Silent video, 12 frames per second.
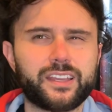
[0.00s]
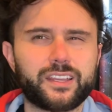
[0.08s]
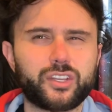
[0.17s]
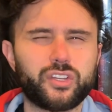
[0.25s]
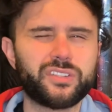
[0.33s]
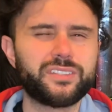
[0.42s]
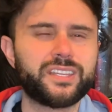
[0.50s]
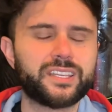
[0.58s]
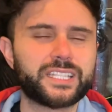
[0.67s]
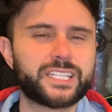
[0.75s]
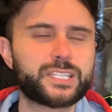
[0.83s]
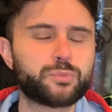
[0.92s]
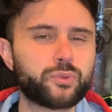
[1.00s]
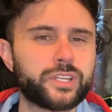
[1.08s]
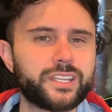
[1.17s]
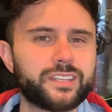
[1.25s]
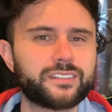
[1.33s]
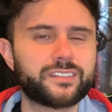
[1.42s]
good killing
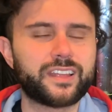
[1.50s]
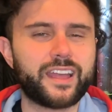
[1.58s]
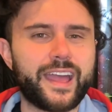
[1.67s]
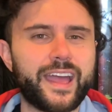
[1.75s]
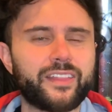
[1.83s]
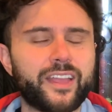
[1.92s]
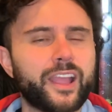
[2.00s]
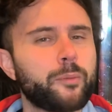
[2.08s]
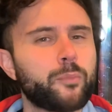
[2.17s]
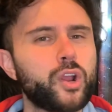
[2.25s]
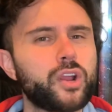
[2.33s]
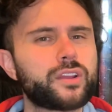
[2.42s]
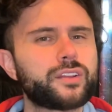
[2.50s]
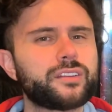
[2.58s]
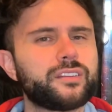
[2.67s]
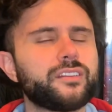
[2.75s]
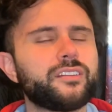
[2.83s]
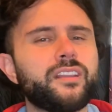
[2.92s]
spree, like a merc,
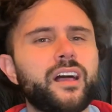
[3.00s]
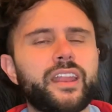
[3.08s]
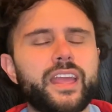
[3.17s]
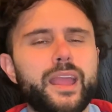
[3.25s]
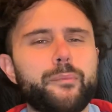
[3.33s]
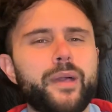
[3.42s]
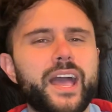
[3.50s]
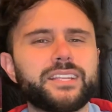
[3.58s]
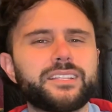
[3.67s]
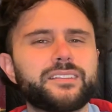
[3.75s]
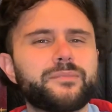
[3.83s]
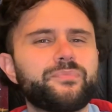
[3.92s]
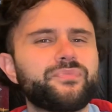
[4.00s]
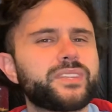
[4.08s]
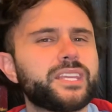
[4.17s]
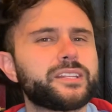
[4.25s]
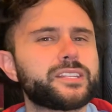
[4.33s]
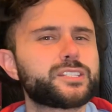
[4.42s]
not a bad
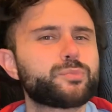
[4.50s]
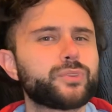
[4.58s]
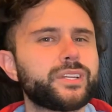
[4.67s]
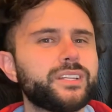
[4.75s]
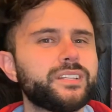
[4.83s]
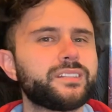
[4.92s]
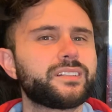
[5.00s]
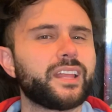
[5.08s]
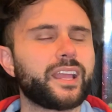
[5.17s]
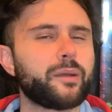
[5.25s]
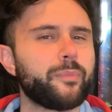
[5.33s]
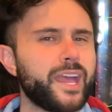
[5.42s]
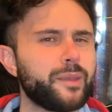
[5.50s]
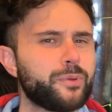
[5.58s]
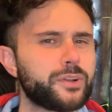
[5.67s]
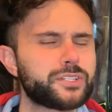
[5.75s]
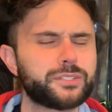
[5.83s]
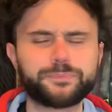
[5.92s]
killing spree, like a bad
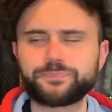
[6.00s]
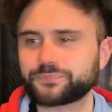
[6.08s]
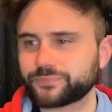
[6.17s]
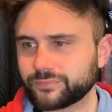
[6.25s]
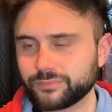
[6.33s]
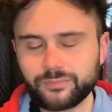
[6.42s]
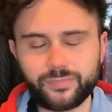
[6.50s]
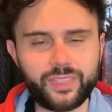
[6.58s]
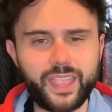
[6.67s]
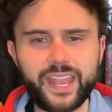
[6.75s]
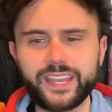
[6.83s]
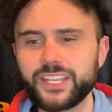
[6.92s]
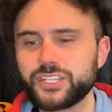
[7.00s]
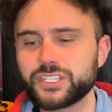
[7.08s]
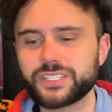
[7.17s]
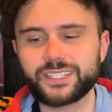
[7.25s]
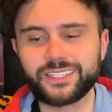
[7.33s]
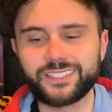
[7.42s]
person. And
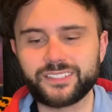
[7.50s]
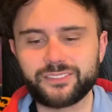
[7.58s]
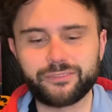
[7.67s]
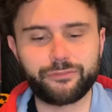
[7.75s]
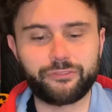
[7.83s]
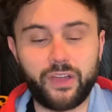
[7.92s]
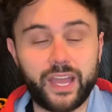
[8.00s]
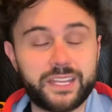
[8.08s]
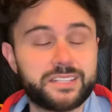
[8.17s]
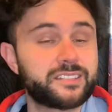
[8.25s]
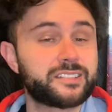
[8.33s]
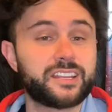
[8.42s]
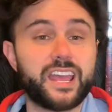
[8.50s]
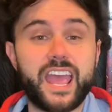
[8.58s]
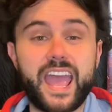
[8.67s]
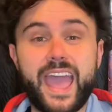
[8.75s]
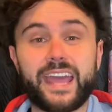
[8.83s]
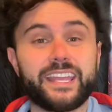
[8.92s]
he finds
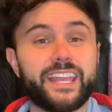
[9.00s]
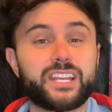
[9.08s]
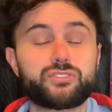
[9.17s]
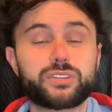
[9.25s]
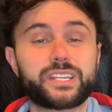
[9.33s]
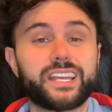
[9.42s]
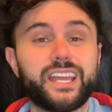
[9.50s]
Anna Kendrick